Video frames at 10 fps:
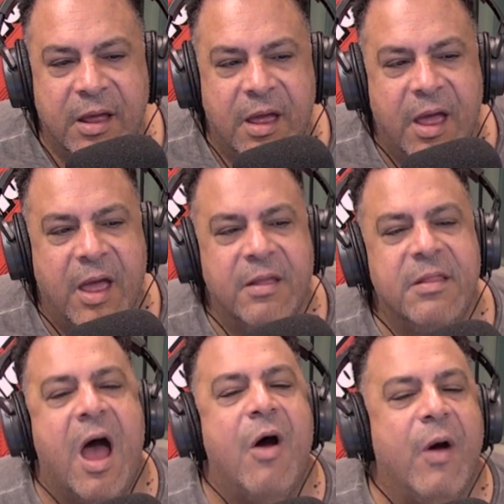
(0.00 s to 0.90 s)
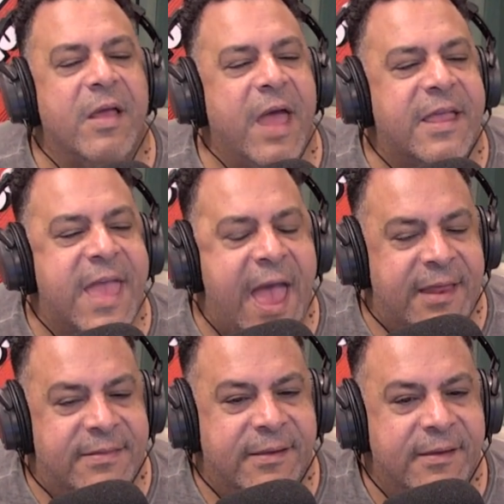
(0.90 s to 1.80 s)
you're angry. No,
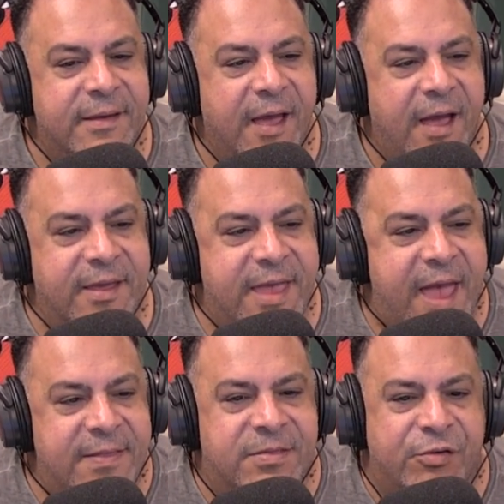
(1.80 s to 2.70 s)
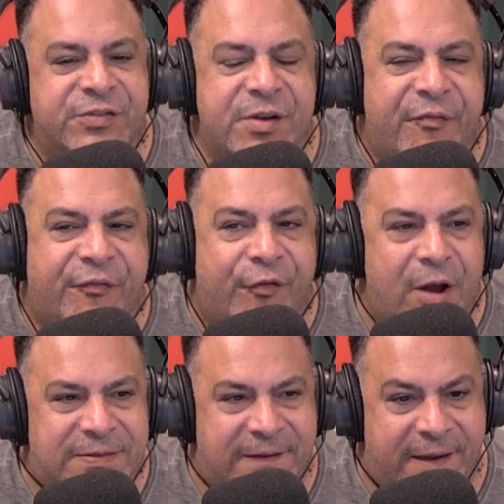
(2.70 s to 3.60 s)
again, again, there's an
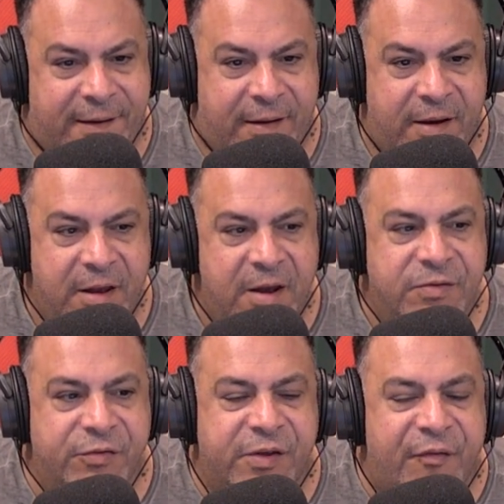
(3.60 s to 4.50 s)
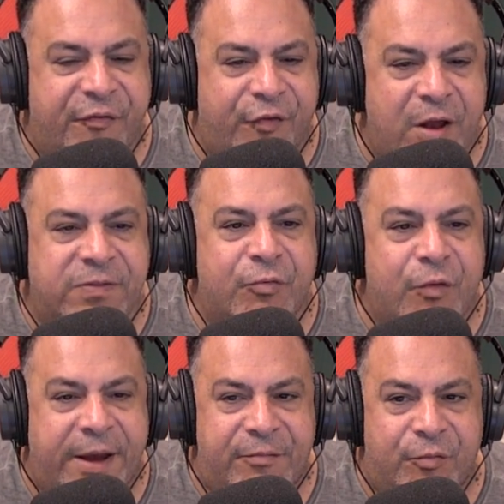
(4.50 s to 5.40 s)
affront here. There's an affront to
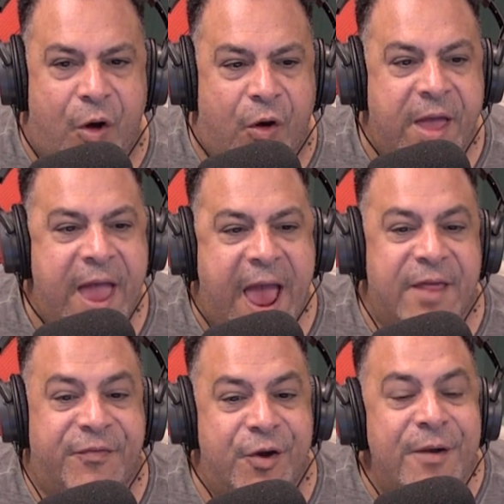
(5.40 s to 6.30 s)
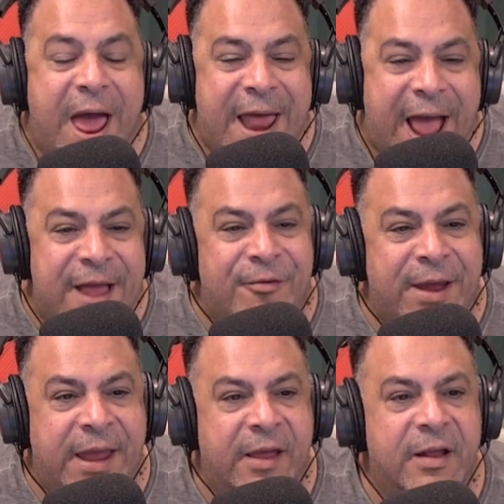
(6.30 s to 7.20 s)
right and wrong. And if you're not
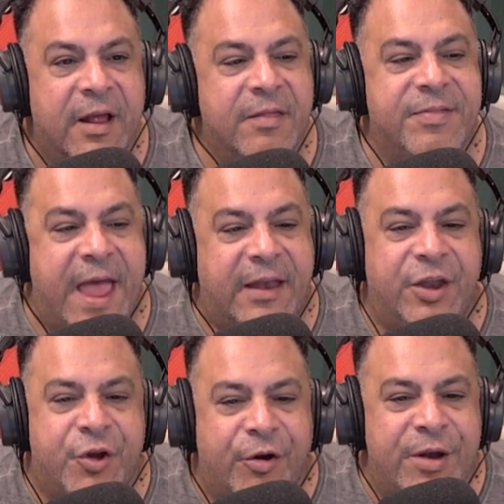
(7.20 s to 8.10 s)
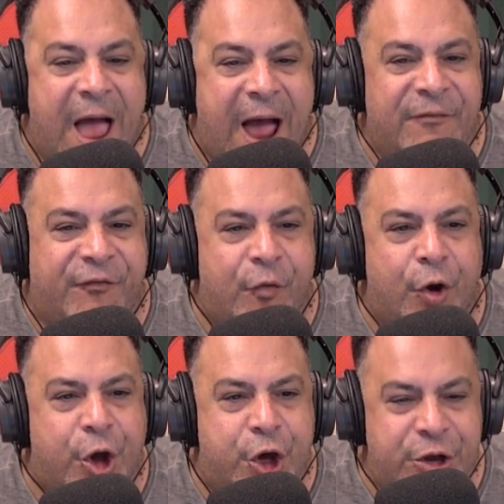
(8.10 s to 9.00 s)
angry, then you're not
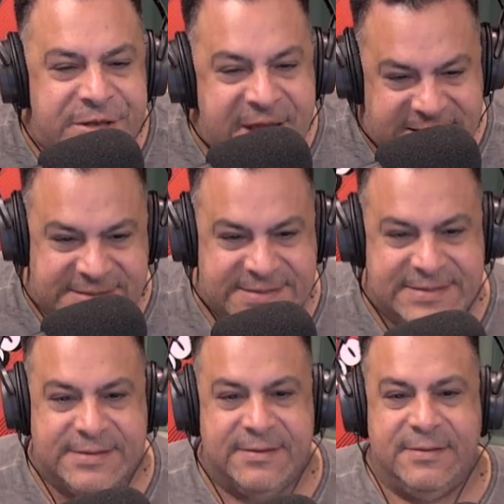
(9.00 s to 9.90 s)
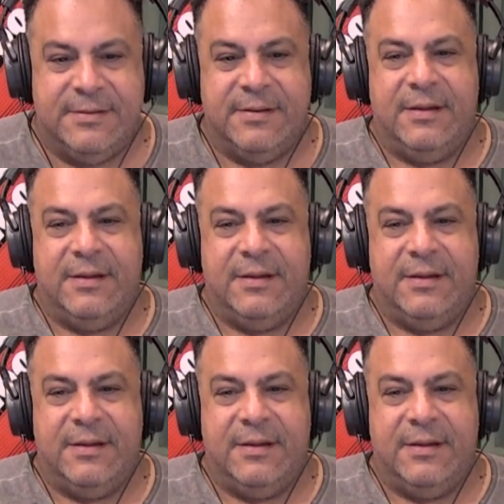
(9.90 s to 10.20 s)
for goodness. I